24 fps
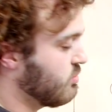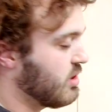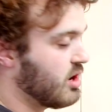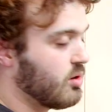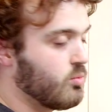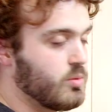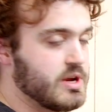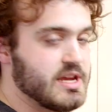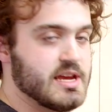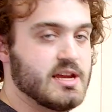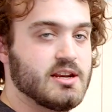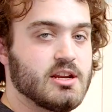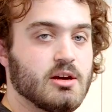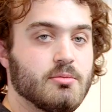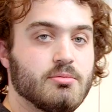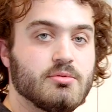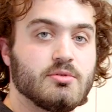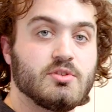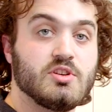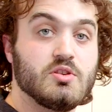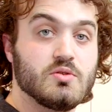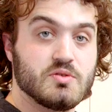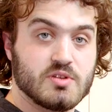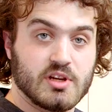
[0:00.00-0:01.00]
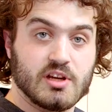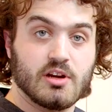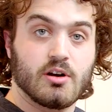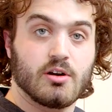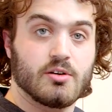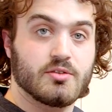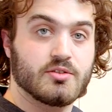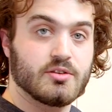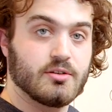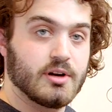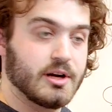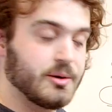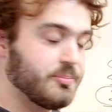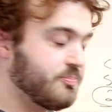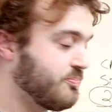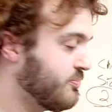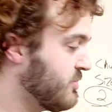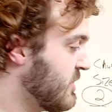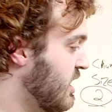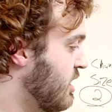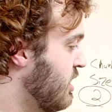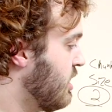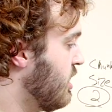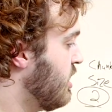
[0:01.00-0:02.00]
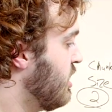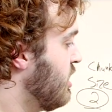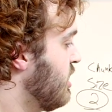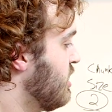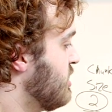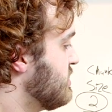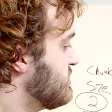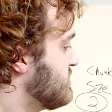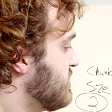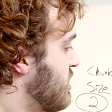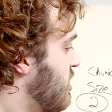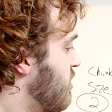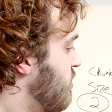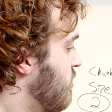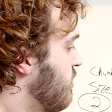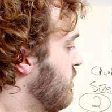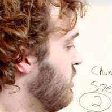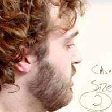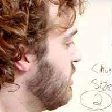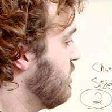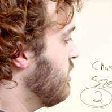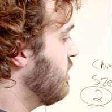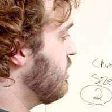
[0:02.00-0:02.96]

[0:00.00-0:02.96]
where we end up using cursoring. So